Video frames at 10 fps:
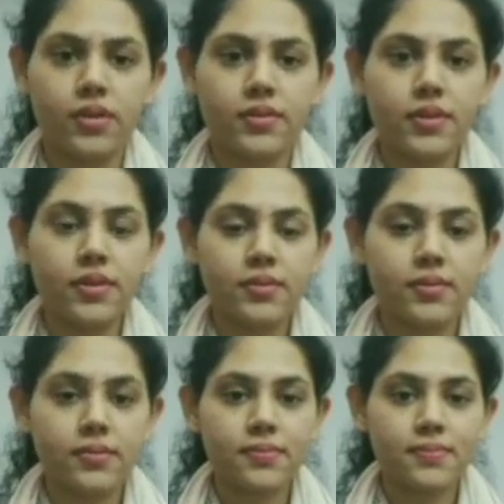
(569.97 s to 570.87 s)

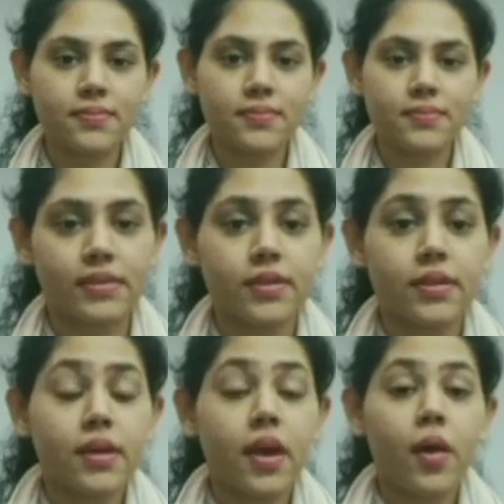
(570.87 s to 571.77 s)
Quality,
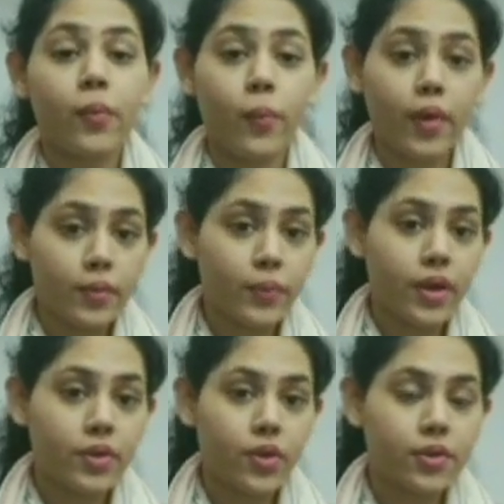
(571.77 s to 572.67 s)
right?
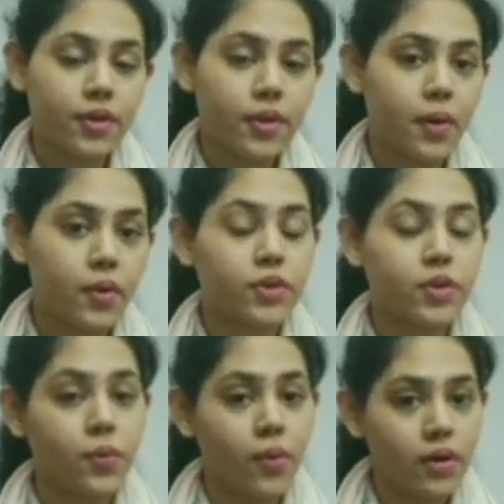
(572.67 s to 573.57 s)
When we are talking
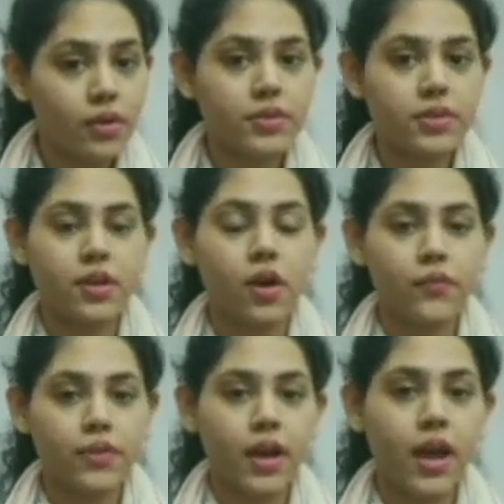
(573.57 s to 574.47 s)
about the
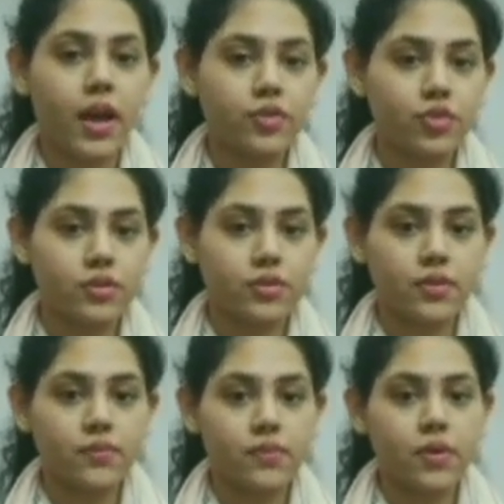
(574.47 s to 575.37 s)
quality of an
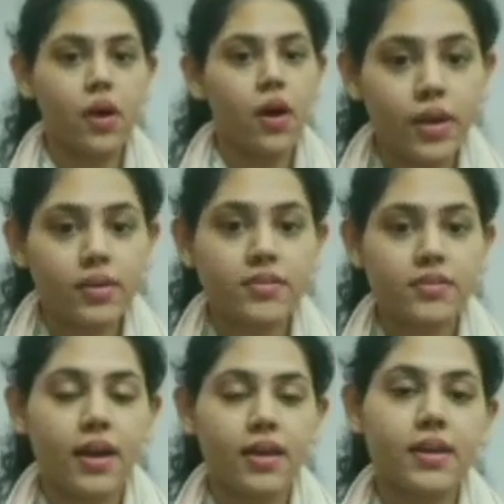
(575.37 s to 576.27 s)
adjective, we
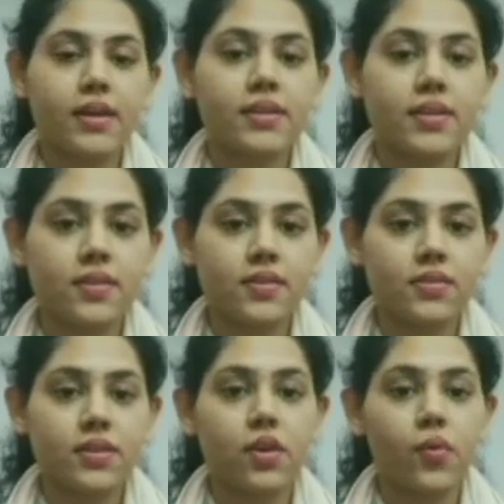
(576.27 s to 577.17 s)
understand that it
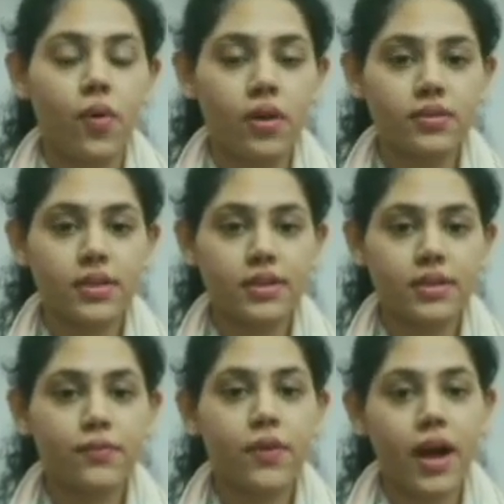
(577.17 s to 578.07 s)
is a
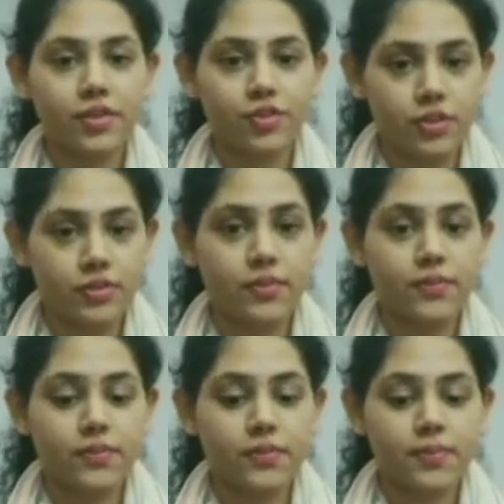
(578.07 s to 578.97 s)
qualitative
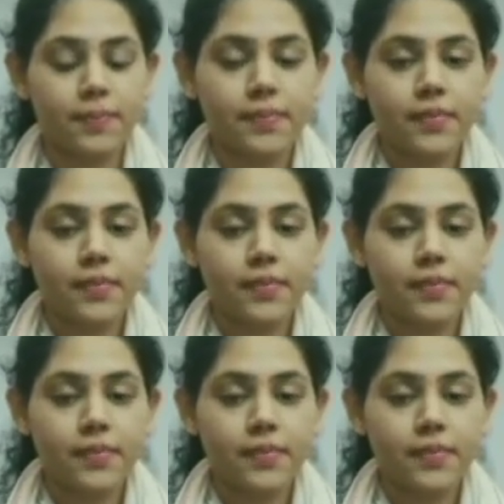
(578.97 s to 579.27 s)
adjective.